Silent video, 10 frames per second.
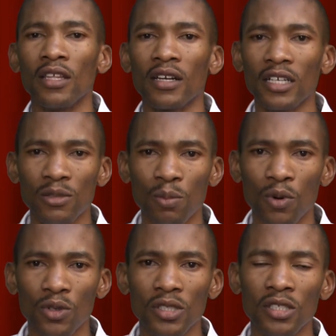The
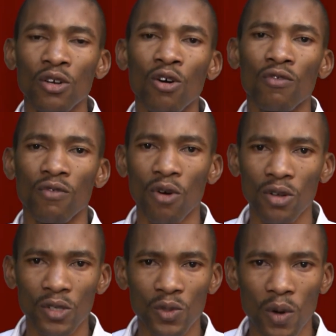response of
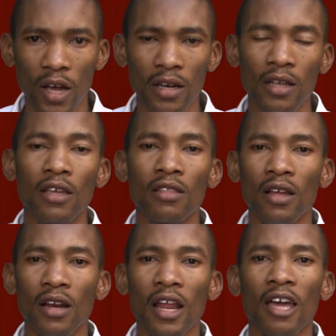God's word
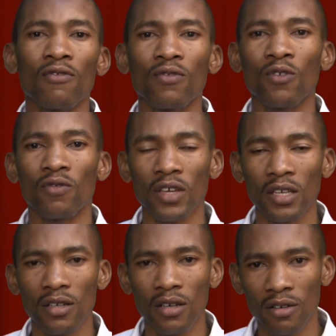in the life of
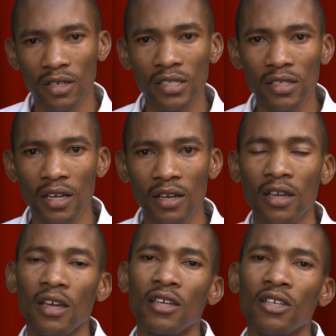any
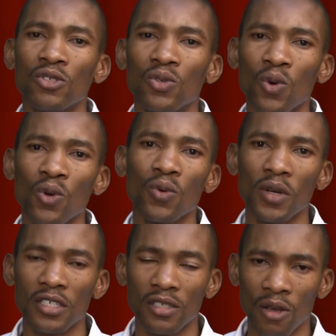Christian is
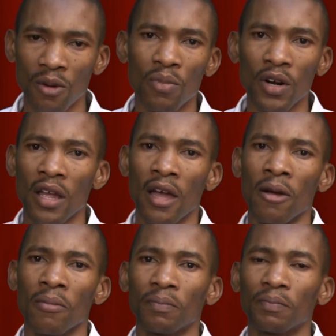always
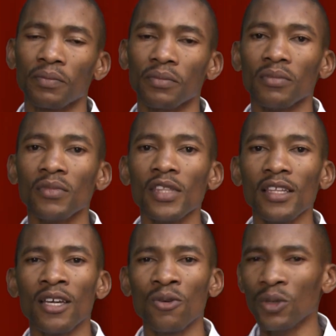prayer.
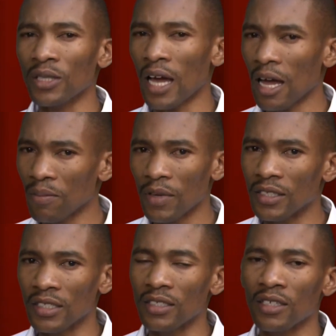And what
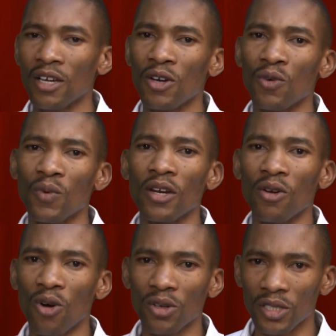happens
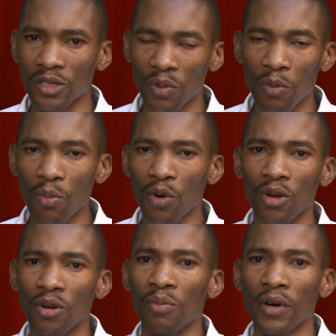when God's
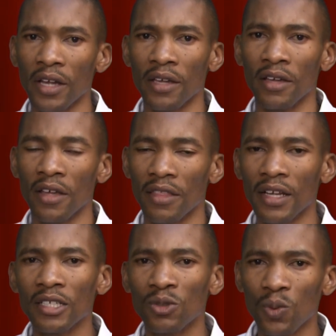people pray?
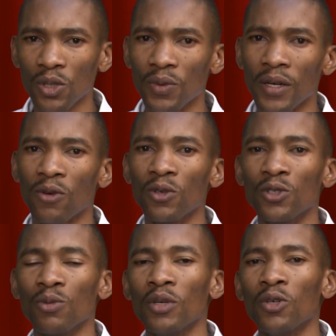That is what we are
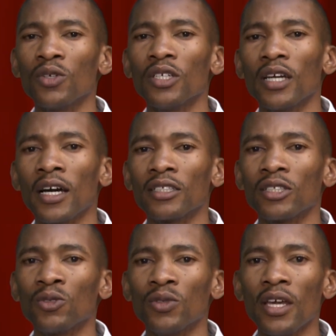going to be looking at
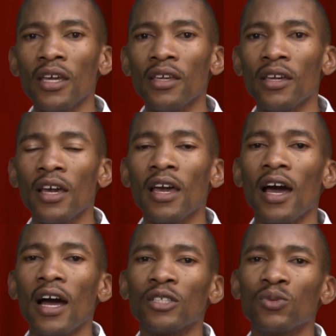today
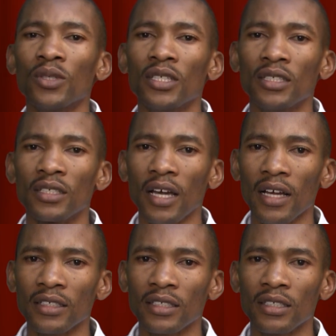as we
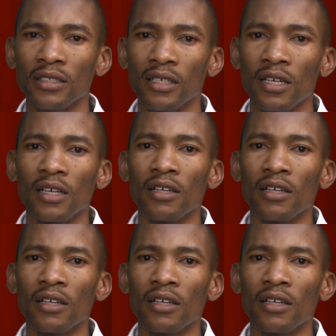discuss